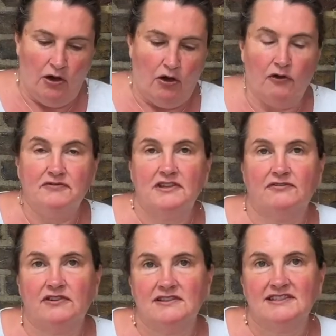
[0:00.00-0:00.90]
of
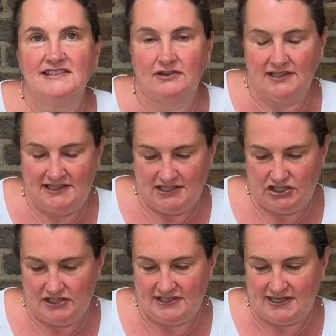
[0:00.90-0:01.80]
different side
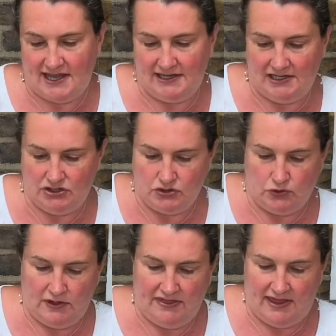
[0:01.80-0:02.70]
dishes and
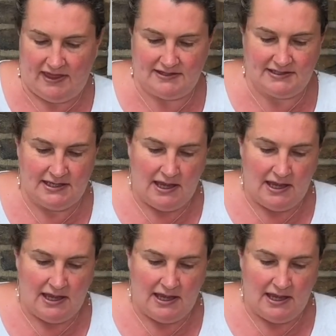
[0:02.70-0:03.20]
enjoy that.